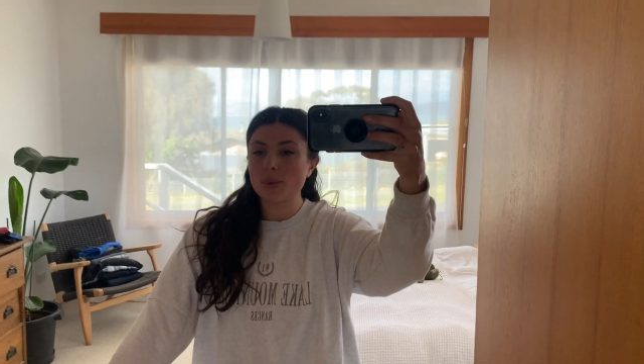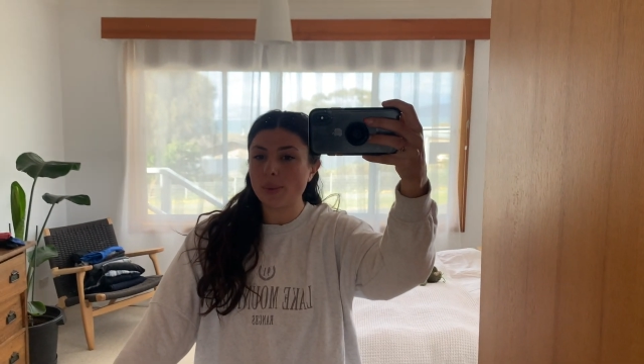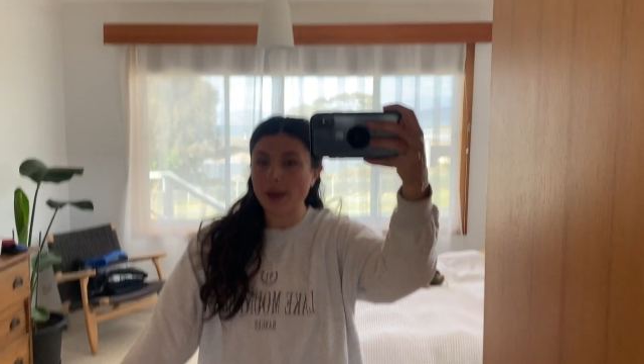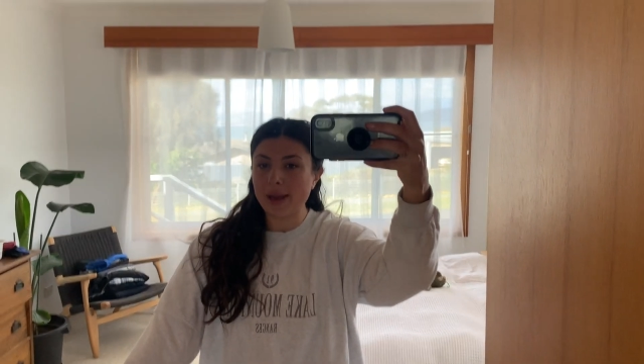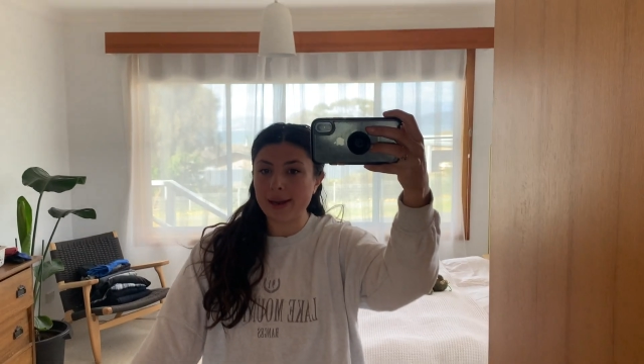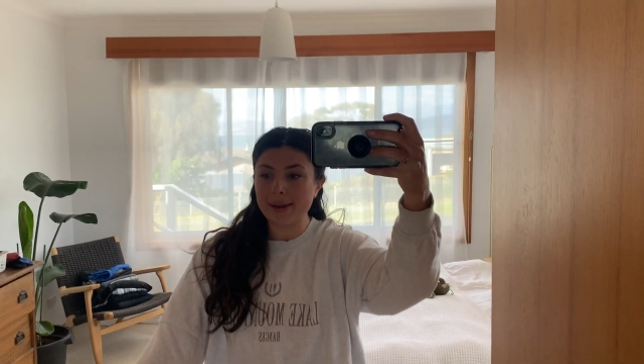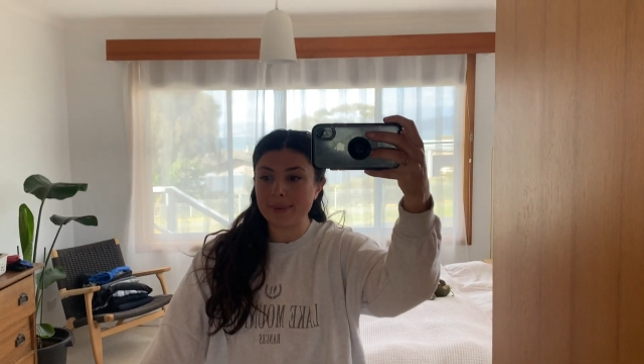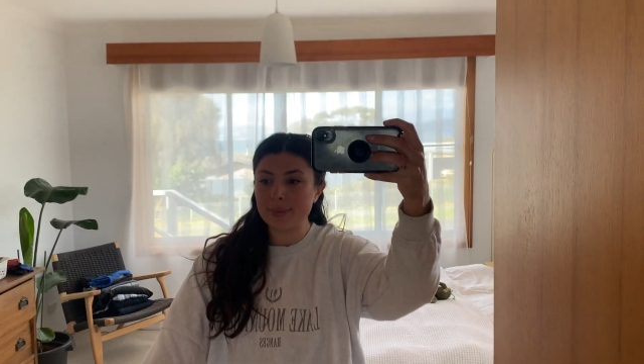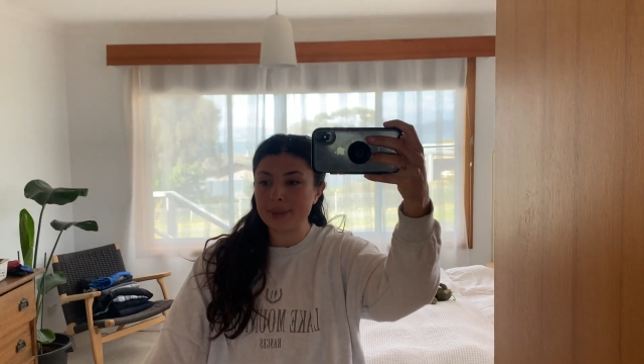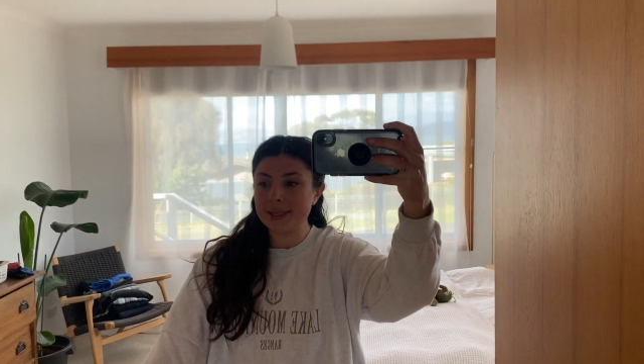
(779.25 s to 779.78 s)

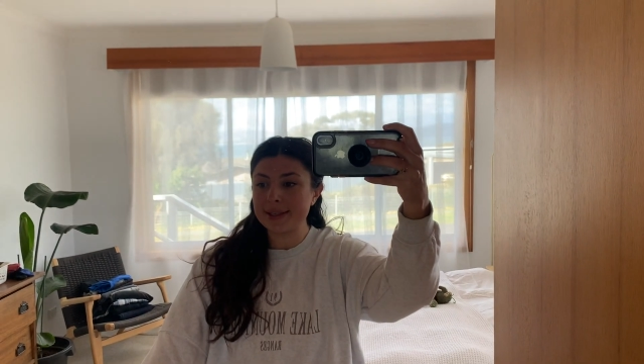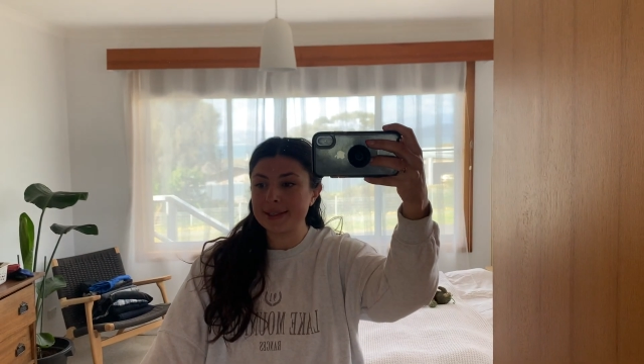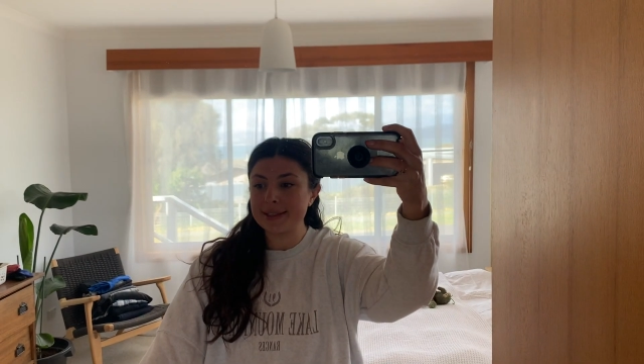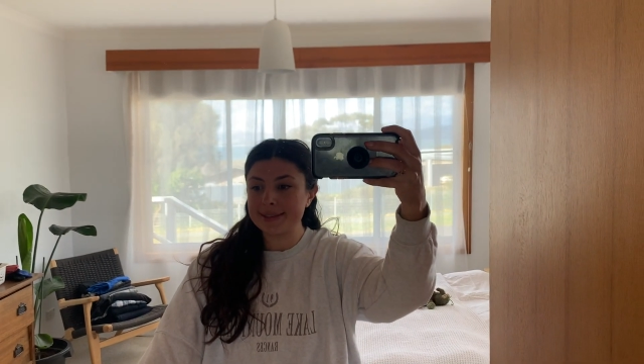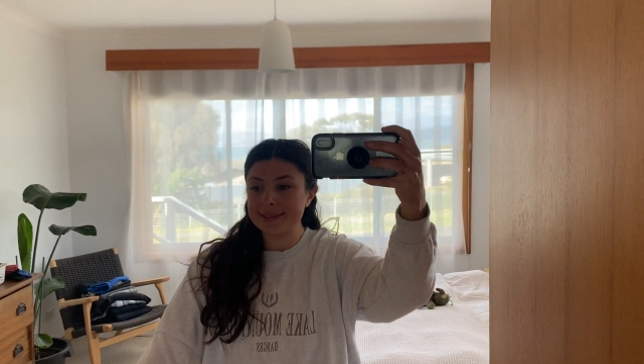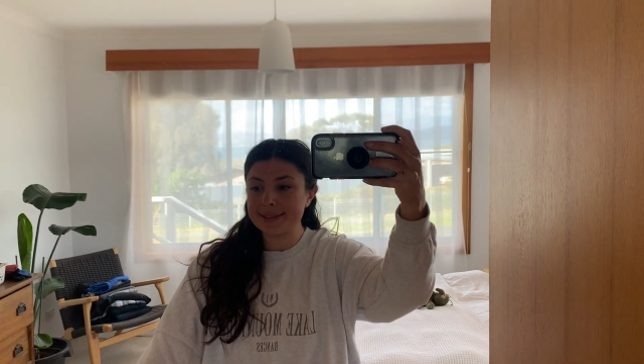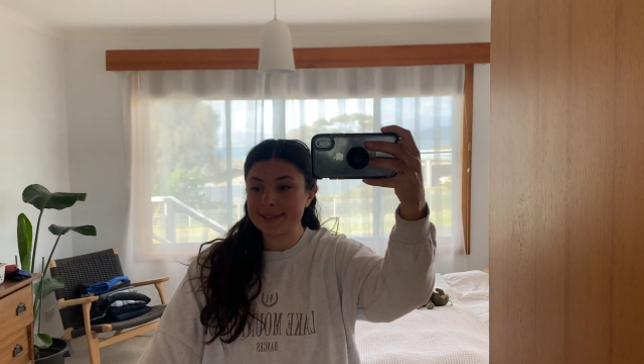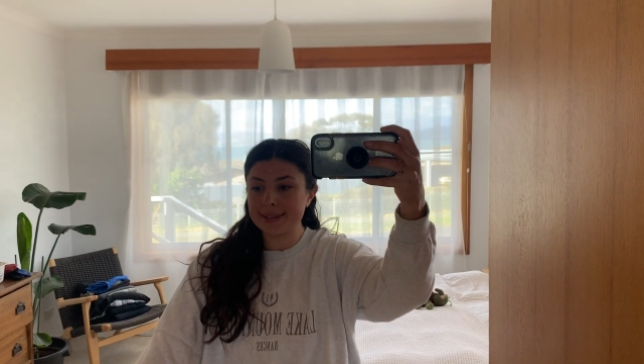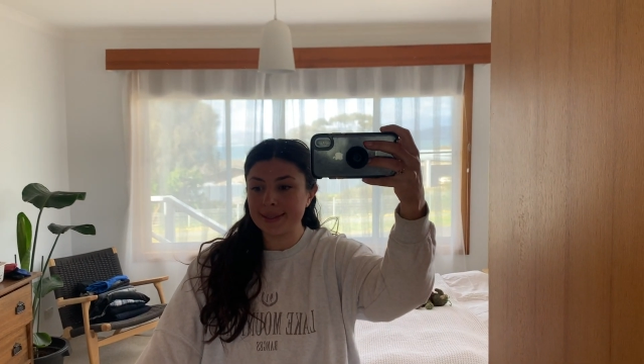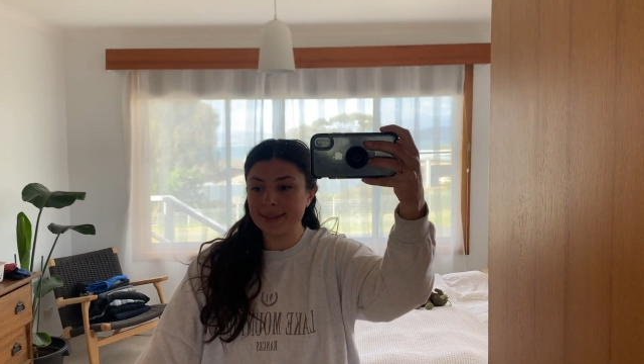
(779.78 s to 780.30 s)
wear because